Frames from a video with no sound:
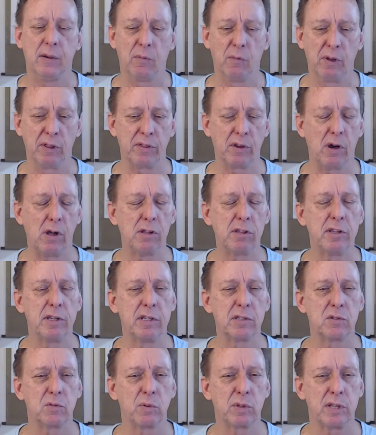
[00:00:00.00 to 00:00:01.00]
with all
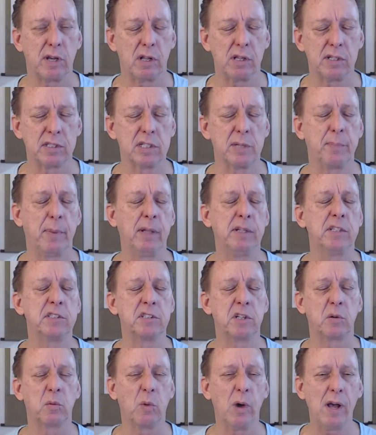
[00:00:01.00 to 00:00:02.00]
his
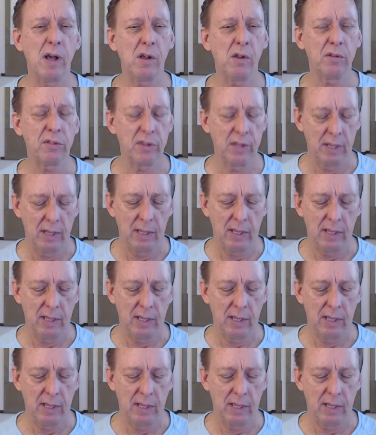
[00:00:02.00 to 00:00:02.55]
abundance and wealth,